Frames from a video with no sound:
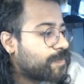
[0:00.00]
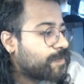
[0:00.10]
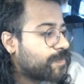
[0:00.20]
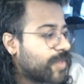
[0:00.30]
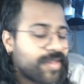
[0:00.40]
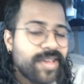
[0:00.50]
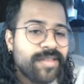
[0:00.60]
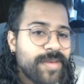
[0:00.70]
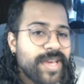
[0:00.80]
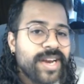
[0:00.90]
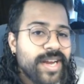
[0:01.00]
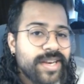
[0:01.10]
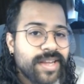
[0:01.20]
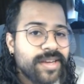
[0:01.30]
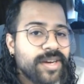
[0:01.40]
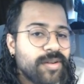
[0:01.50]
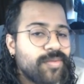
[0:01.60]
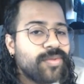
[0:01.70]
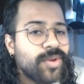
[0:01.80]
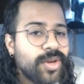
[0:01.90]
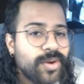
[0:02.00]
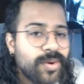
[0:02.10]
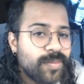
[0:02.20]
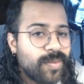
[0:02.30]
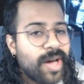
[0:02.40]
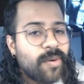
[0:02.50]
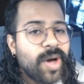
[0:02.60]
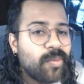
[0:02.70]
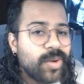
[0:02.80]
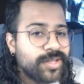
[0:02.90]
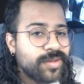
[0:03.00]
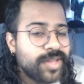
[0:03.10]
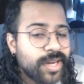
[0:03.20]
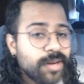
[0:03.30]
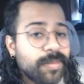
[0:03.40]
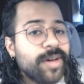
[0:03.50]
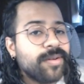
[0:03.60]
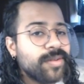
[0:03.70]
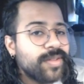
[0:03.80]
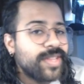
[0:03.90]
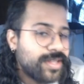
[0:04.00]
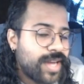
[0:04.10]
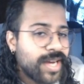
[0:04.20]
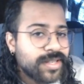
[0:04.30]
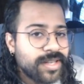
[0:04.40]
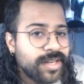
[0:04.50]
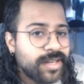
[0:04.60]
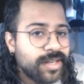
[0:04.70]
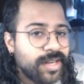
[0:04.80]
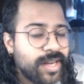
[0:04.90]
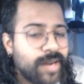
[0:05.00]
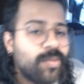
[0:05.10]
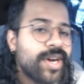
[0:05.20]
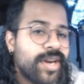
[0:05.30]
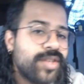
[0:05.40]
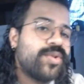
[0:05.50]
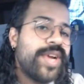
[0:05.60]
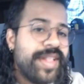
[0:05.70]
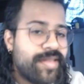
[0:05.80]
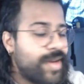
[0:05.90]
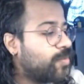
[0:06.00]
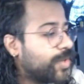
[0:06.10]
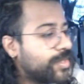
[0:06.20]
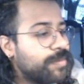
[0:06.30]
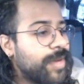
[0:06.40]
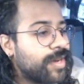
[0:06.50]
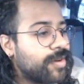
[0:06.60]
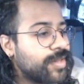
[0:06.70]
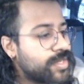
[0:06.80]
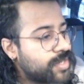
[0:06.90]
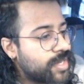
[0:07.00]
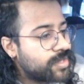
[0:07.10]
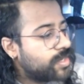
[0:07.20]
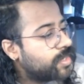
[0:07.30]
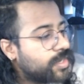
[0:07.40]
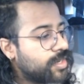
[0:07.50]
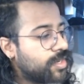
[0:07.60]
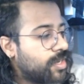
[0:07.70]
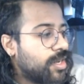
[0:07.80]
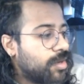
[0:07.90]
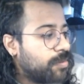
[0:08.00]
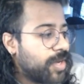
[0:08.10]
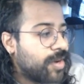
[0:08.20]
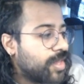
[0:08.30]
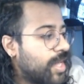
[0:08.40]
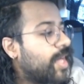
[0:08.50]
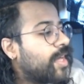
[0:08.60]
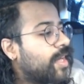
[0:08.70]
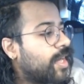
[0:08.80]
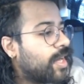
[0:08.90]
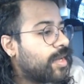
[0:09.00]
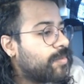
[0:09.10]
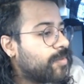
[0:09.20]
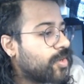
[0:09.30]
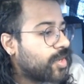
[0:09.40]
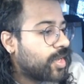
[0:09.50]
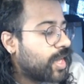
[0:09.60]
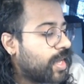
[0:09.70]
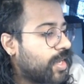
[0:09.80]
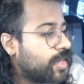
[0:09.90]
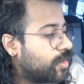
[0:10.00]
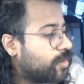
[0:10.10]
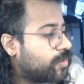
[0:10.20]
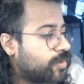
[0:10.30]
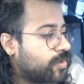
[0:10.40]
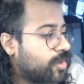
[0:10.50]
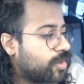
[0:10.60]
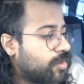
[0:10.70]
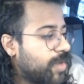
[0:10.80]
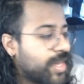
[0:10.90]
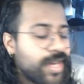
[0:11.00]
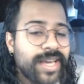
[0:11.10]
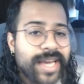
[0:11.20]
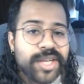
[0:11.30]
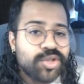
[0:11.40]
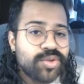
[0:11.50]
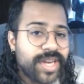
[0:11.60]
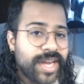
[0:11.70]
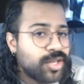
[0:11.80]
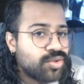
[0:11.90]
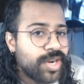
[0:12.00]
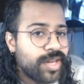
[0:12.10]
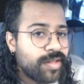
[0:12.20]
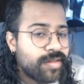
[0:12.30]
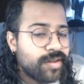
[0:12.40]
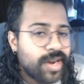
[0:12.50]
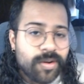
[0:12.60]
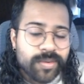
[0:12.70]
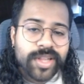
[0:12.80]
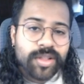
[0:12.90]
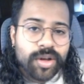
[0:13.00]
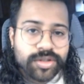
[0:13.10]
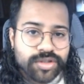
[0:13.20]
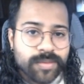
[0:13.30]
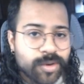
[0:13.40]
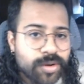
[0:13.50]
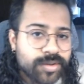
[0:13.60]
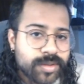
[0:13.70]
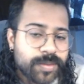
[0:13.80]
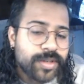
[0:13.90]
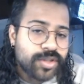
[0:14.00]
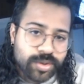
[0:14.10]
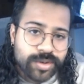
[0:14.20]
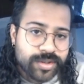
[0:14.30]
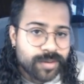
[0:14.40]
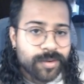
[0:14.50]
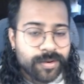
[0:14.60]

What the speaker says: an idea of how I want to think about this asset and what kind of trades I want to make on this asset. Beyond that, I'm looking at making intraday trades, not only long-term holds but short-term